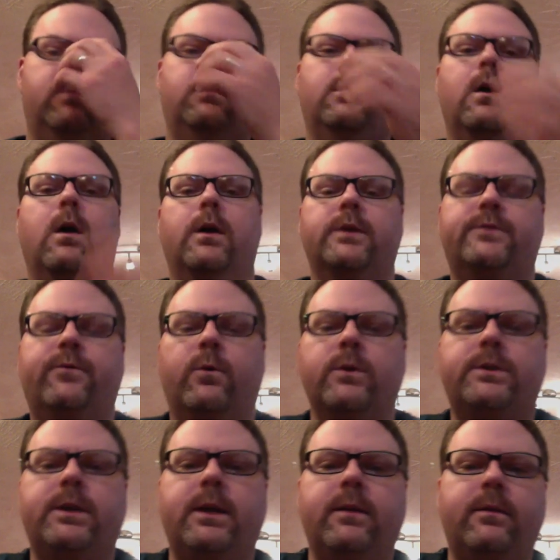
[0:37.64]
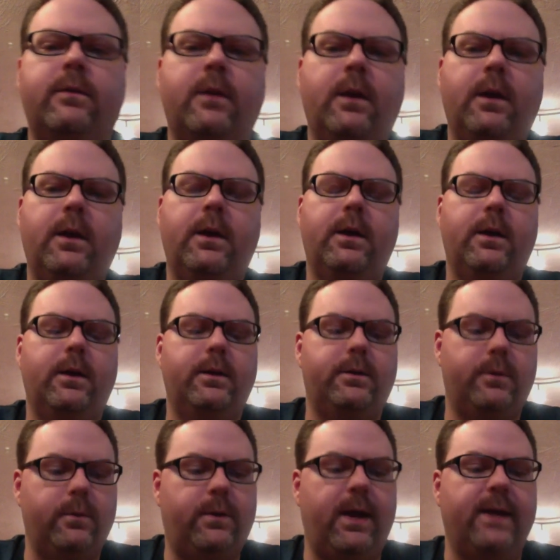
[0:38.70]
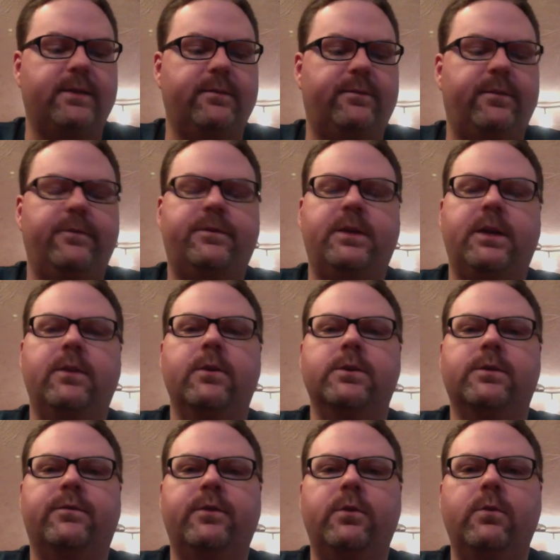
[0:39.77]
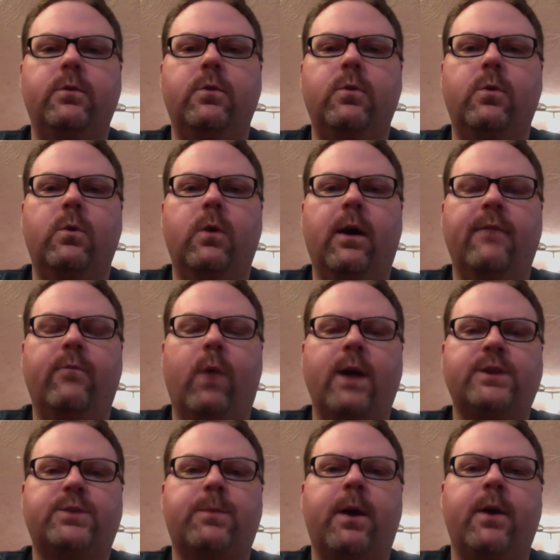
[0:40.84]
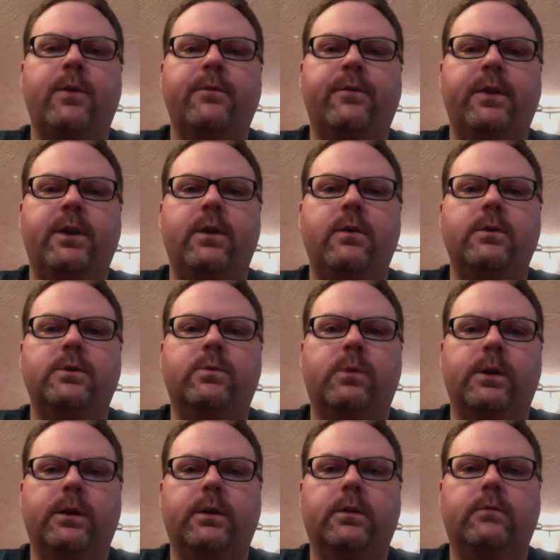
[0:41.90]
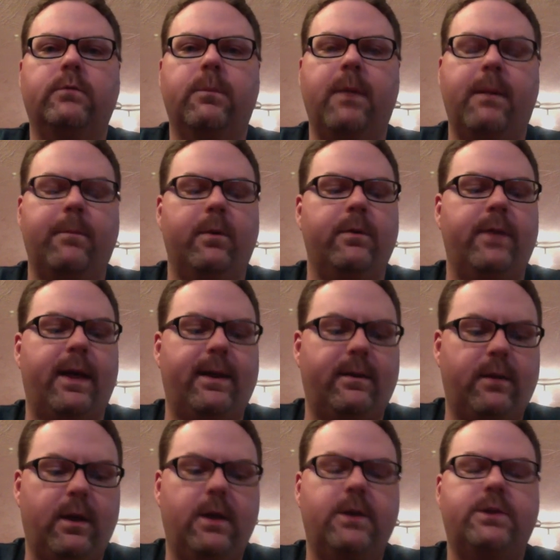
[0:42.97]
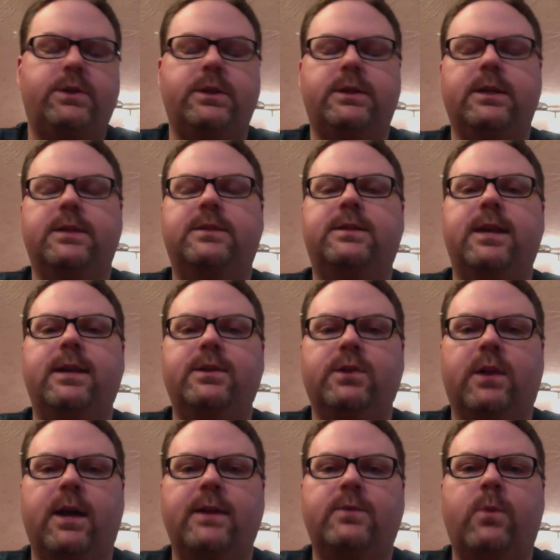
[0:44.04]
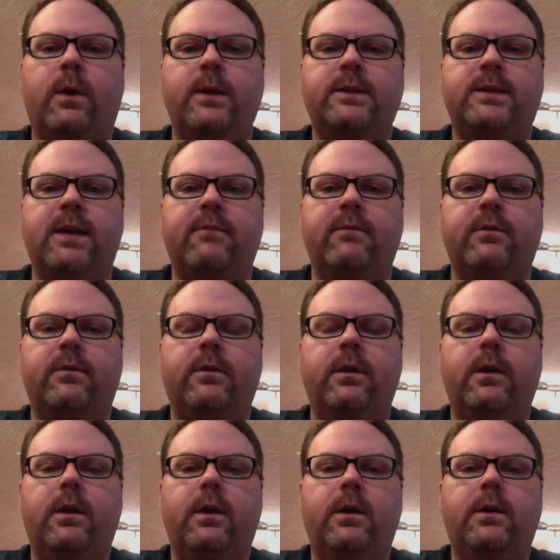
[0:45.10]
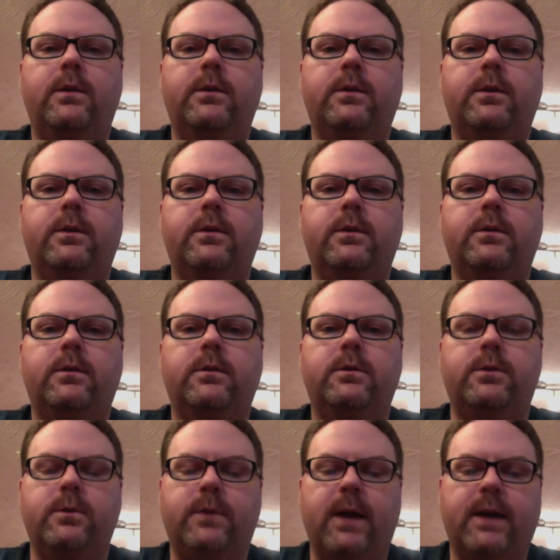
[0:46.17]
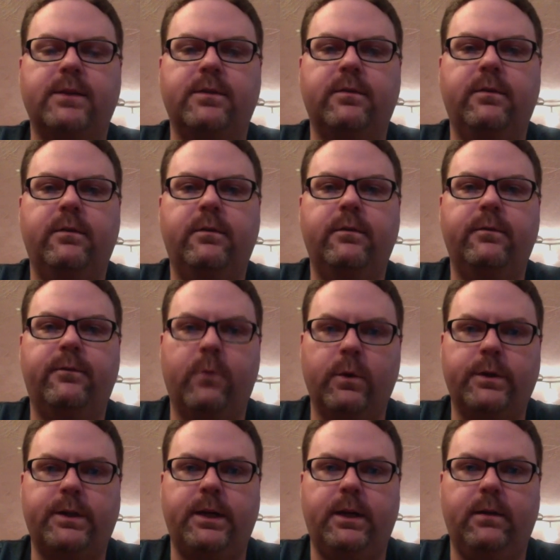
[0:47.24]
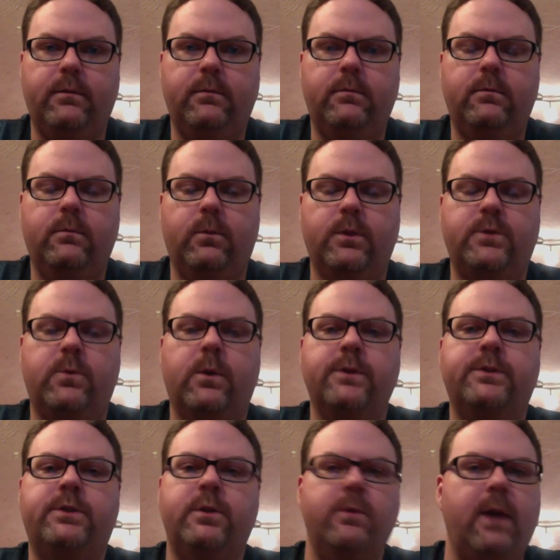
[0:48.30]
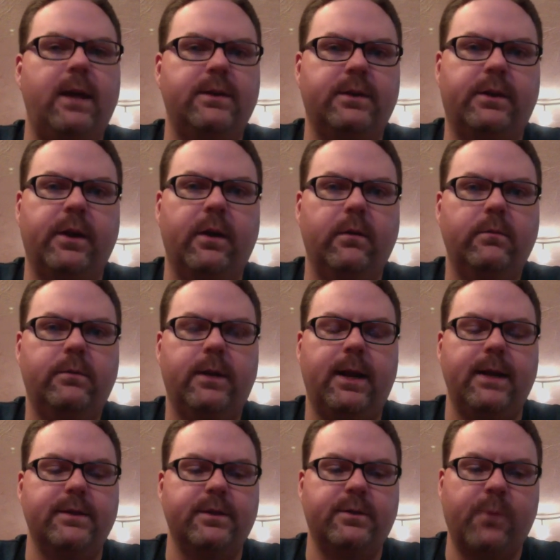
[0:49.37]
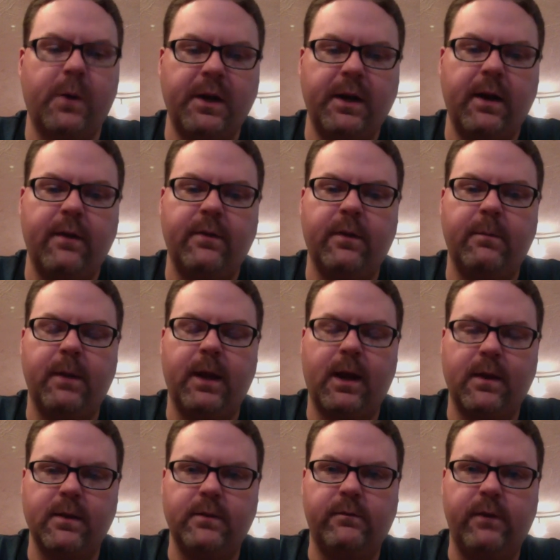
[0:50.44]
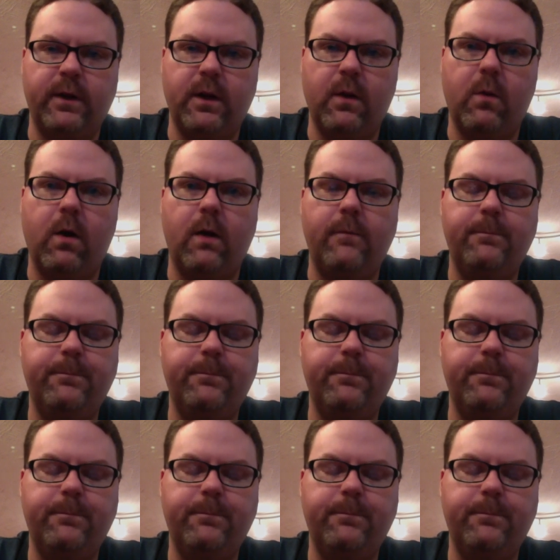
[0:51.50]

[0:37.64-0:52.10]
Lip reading: August 14th, 2015. Those of you who have watched my other videos will remember that she did say July 27th, 2014, which was 2 days ago. Today is the 29th I'm making this video on.